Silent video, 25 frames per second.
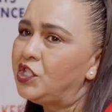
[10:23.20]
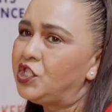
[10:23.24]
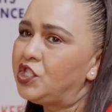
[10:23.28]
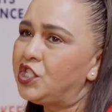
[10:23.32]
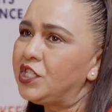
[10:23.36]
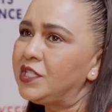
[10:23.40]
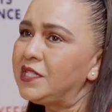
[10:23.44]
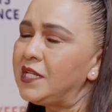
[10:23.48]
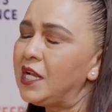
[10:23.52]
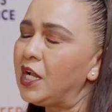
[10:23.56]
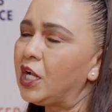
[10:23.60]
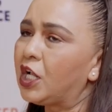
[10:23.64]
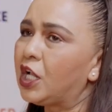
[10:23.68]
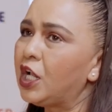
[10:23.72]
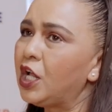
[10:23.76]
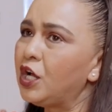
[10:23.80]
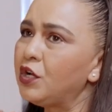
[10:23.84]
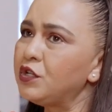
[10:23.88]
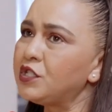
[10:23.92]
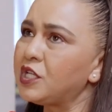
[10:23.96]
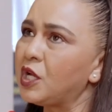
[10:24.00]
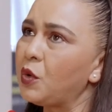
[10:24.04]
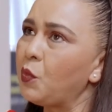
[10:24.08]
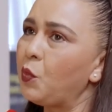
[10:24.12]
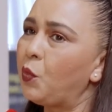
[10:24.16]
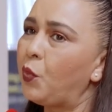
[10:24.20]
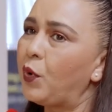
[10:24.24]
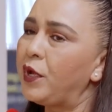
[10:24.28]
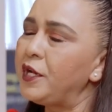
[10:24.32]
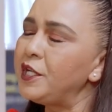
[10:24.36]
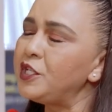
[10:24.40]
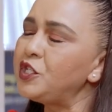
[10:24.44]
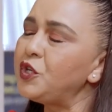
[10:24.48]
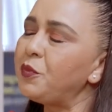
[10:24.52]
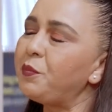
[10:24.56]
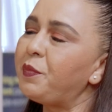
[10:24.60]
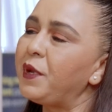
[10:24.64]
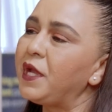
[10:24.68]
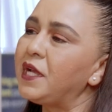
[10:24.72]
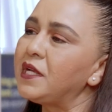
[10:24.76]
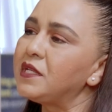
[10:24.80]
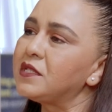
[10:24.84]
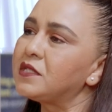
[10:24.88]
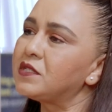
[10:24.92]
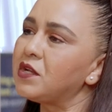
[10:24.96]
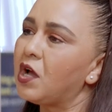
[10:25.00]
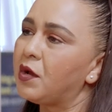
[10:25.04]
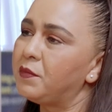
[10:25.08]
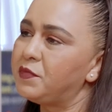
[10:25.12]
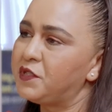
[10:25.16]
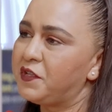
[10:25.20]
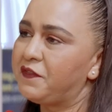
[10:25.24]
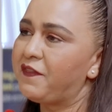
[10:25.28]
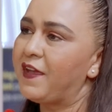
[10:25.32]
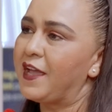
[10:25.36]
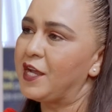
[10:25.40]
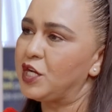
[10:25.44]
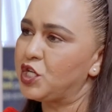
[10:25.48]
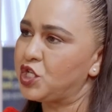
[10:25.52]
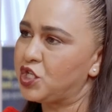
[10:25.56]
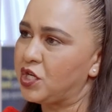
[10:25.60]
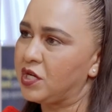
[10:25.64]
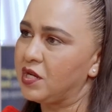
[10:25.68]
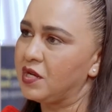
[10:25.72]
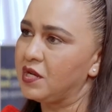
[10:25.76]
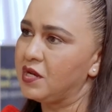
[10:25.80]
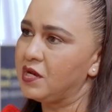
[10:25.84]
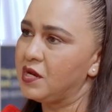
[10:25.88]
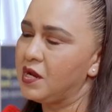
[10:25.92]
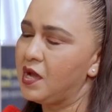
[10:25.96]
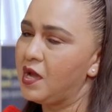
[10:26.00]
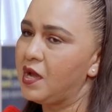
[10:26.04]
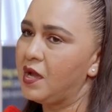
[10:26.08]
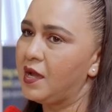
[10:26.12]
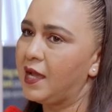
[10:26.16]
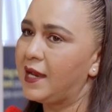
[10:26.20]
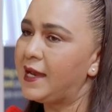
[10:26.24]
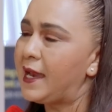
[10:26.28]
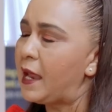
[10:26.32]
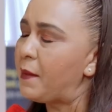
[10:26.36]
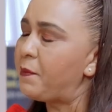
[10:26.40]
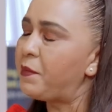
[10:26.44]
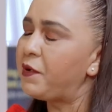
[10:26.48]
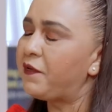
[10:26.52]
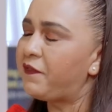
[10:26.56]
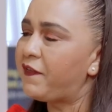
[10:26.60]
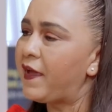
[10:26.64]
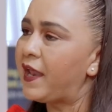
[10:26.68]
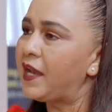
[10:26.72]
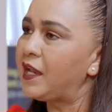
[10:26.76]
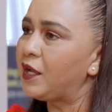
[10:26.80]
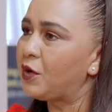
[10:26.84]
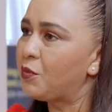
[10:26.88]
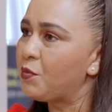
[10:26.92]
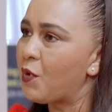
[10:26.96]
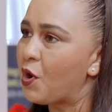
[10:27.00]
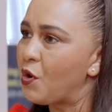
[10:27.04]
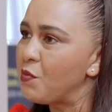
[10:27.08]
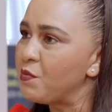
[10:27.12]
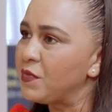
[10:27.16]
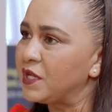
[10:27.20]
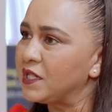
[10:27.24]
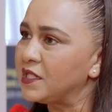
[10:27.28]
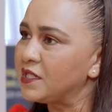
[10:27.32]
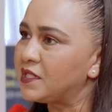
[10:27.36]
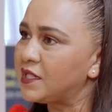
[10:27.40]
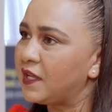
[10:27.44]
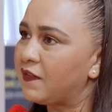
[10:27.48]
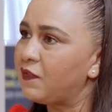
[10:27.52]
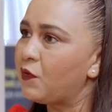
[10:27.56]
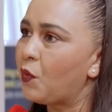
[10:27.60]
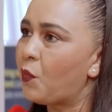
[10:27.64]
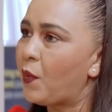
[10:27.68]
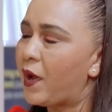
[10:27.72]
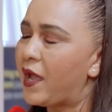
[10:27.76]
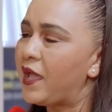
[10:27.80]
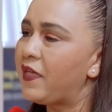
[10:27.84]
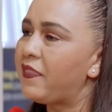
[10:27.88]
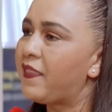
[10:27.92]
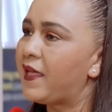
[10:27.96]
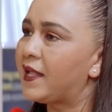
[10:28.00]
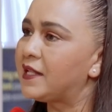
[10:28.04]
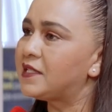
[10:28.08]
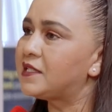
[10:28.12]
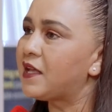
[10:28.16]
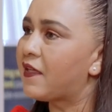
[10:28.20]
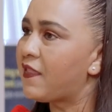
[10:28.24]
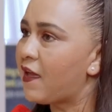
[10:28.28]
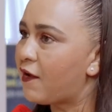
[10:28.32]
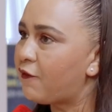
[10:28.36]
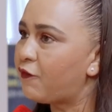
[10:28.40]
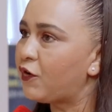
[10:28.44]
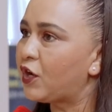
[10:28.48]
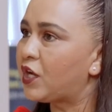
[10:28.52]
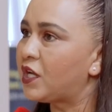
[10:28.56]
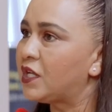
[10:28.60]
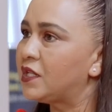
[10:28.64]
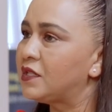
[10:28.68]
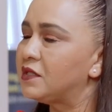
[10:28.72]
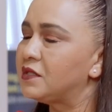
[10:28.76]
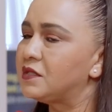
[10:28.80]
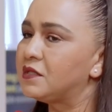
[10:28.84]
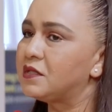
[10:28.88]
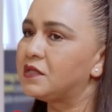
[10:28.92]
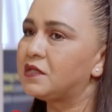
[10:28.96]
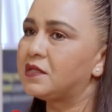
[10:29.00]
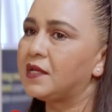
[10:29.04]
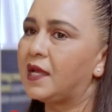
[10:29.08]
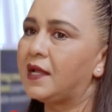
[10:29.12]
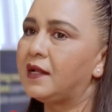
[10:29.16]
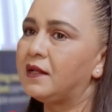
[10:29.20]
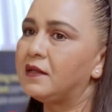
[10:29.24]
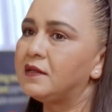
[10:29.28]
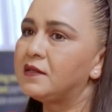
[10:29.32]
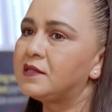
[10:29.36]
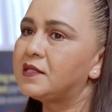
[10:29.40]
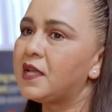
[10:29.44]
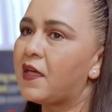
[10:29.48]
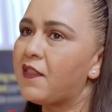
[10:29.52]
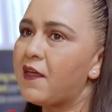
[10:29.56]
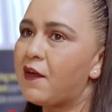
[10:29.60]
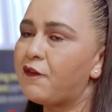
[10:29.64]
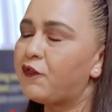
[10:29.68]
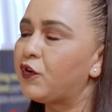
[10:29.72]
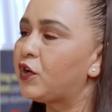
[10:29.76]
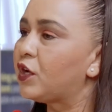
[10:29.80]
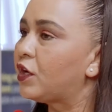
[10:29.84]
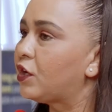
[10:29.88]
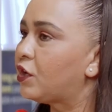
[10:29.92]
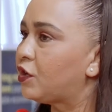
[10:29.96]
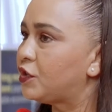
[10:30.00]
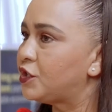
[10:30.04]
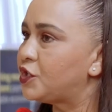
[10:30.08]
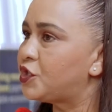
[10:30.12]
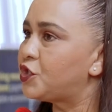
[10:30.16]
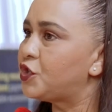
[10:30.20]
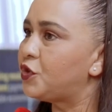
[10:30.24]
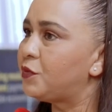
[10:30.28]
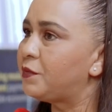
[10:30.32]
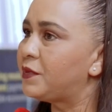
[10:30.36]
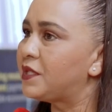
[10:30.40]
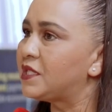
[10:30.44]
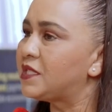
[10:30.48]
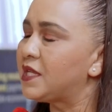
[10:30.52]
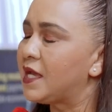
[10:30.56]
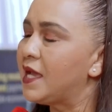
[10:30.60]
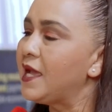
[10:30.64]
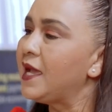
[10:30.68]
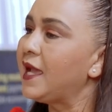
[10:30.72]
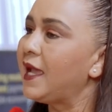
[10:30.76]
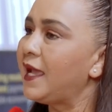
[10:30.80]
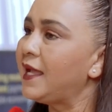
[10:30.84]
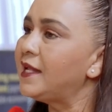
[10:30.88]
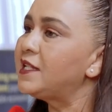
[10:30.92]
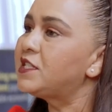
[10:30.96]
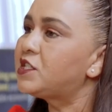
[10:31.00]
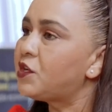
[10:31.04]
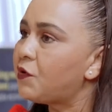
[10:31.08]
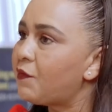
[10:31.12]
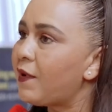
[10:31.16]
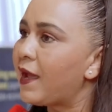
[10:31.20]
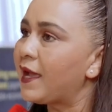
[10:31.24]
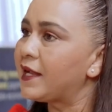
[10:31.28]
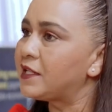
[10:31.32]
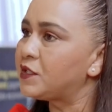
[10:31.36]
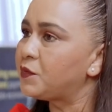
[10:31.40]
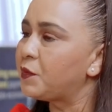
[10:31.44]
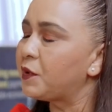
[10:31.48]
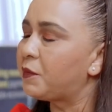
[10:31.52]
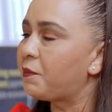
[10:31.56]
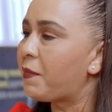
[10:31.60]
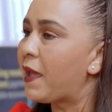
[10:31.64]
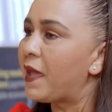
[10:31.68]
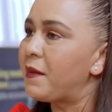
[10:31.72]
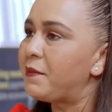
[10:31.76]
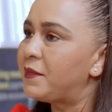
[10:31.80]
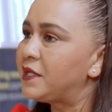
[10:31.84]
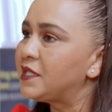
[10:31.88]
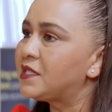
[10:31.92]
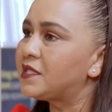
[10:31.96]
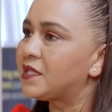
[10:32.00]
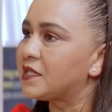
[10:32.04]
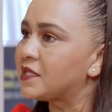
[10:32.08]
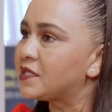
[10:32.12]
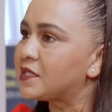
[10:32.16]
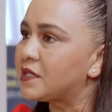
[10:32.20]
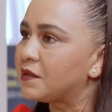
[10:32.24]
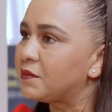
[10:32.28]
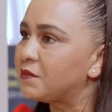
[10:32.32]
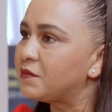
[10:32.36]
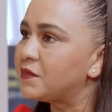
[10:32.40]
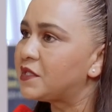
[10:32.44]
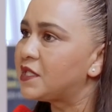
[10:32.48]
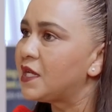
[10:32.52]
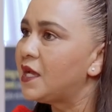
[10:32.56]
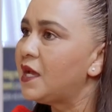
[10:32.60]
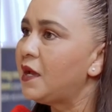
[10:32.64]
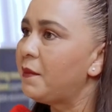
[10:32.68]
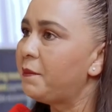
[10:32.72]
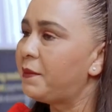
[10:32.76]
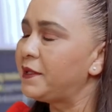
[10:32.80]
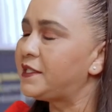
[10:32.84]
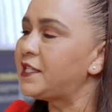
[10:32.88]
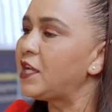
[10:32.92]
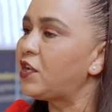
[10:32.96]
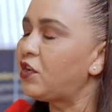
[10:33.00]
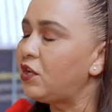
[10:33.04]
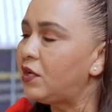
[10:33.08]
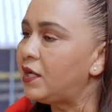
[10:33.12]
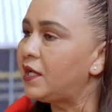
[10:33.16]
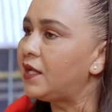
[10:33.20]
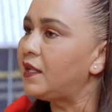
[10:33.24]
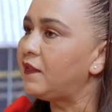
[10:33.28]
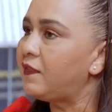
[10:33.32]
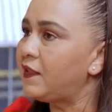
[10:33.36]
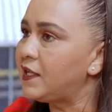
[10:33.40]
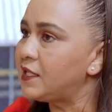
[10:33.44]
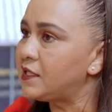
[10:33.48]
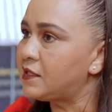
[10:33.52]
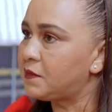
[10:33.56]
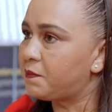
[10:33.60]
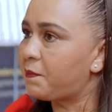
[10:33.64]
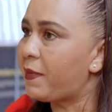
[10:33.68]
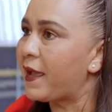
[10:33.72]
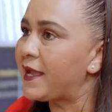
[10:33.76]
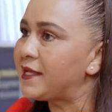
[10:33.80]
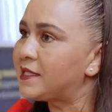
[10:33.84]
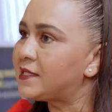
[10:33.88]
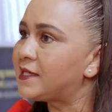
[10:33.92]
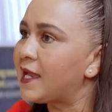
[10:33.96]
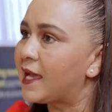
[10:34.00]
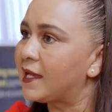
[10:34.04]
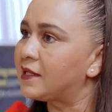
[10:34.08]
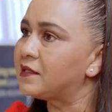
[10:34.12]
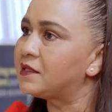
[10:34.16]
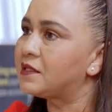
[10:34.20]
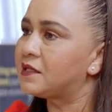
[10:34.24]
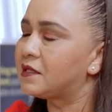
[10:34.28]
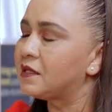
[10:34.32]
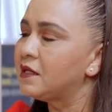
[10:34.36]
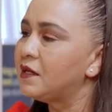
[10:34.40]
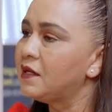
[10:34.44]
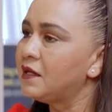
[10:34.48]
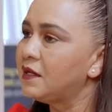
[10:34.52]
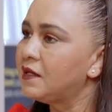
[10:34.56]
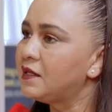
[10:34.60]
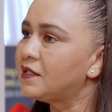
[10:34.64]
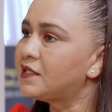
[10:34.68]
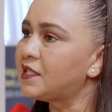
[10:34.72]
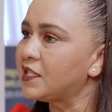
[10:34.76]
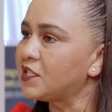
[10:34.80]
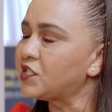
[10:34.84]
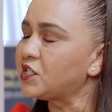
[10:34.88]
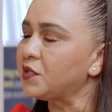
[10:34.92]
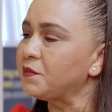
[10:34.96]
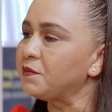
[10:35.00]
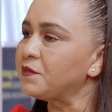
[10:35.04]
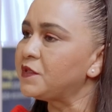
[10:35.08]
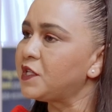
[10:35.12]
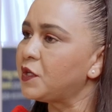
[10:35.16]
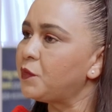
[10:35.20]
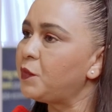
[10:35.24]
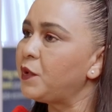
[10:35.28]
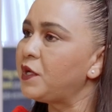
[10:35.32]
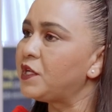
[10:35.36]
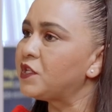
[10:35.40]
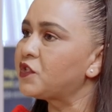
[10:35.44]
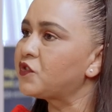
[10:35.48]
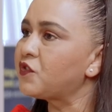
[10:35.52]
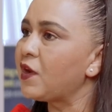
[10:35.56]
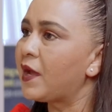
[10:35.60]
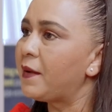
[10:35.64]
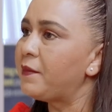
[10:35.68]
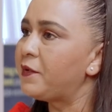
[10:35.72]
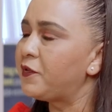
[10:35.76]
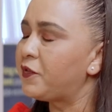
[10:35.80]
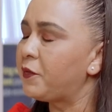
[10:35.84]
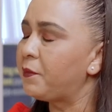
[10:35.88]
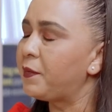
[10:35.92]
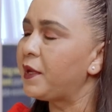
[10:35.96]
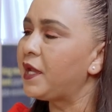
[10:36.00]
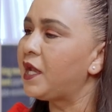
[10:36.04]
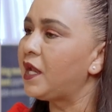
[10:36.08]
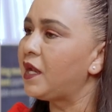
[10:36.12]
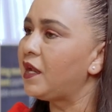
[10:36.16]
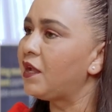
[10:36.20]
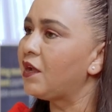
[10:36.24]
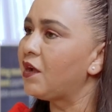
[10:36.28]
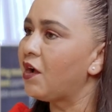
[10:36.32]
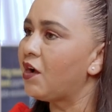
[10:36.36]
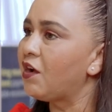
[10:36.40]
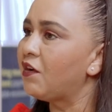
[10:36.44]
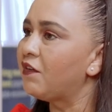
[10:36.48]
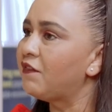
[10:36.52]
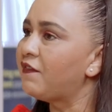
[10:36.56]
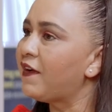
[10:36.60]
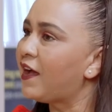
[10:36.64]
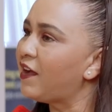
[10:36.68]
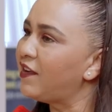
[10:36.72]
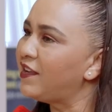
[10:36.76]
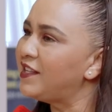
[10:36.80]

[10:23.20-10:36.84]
Just in closing, what is your biggest observation, an epiphanic moment in the way that South Africans and South African consumers interact with payment systems, particularly these pay-stacked systems that we described at the beginning of our